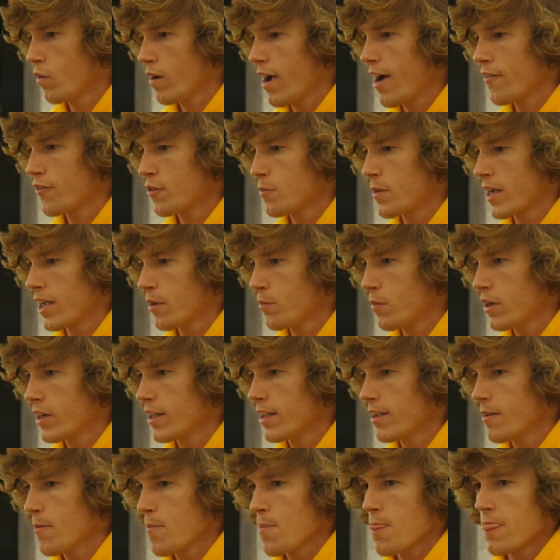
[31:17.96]
after making
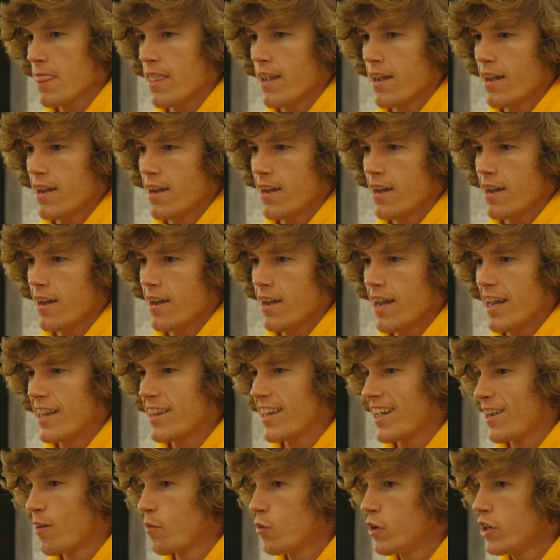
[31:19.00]
money. And,
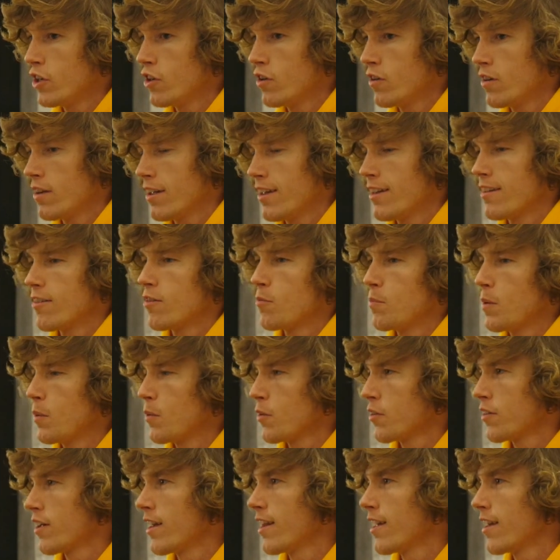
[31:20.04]
like, and
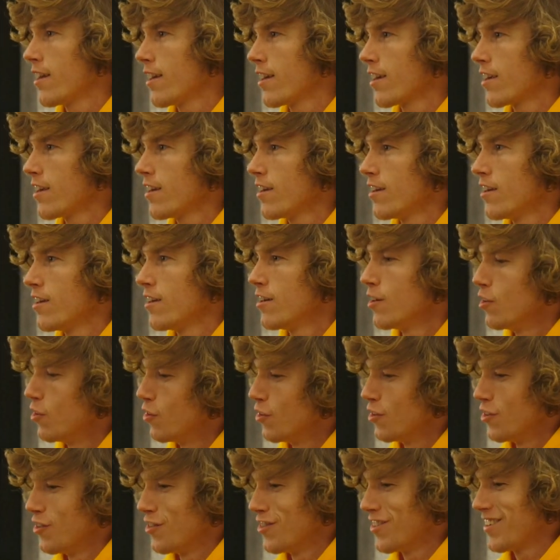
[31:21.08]
people say that, like,
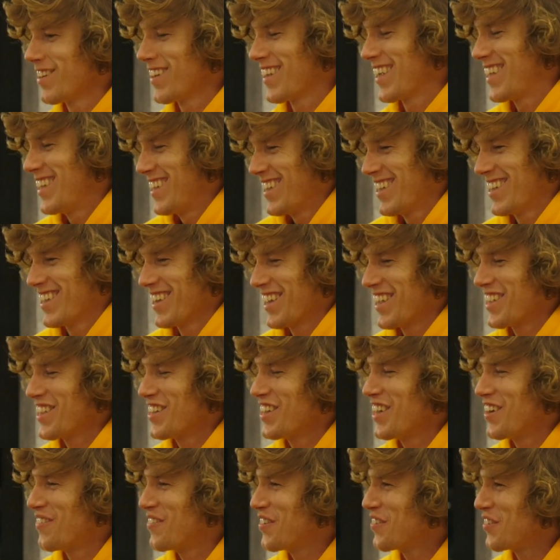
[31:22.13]
you
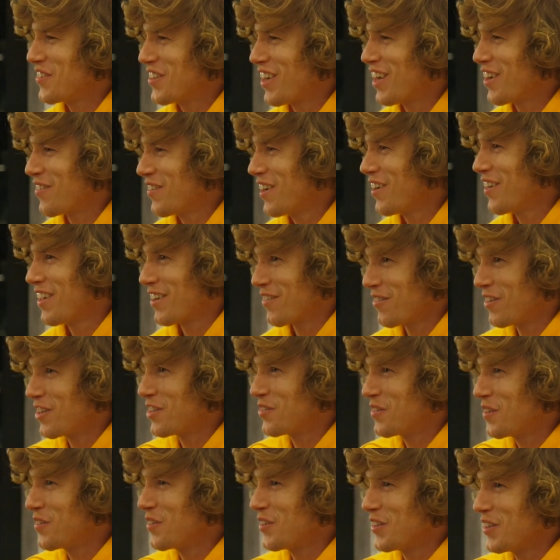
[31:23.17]
know how people talk about, like,
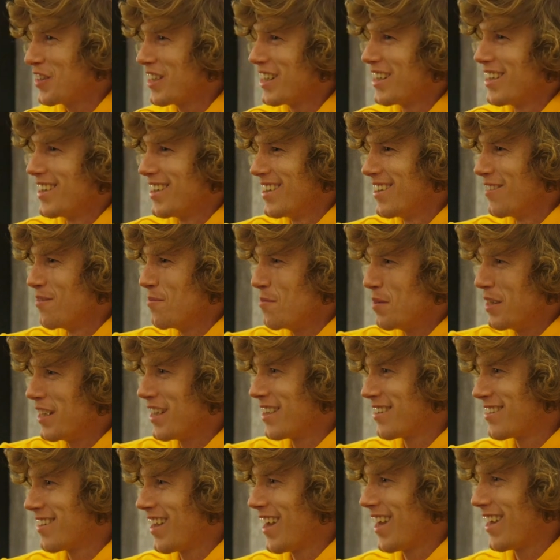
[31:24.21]
rich people
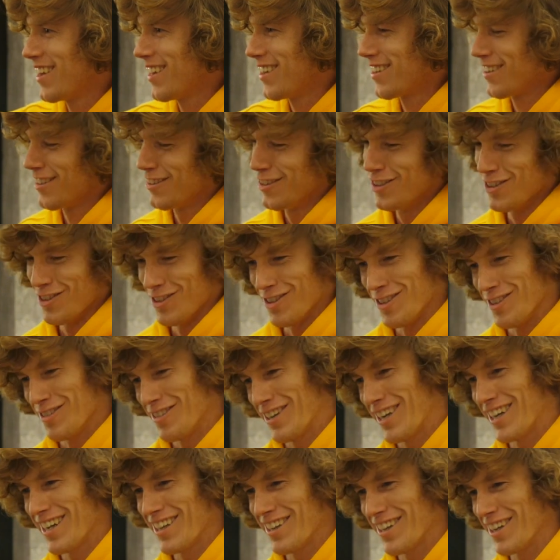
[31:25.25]
being sad, like, oh, if
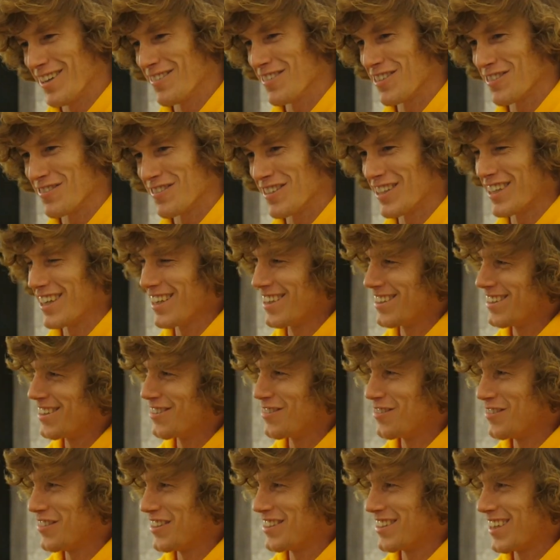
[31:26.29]
I had that much money, I'd
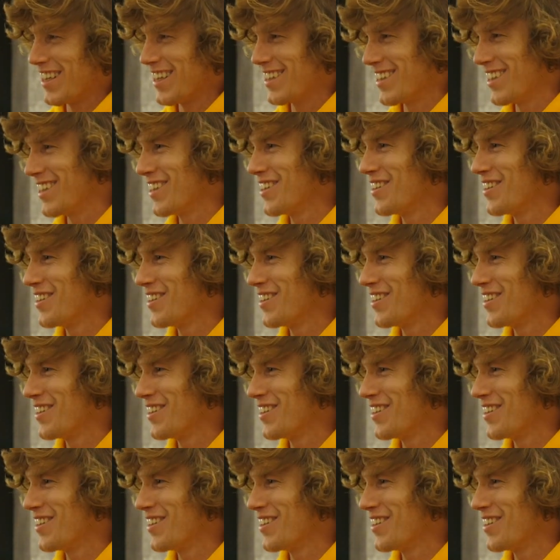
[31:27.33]
never be sad, you know?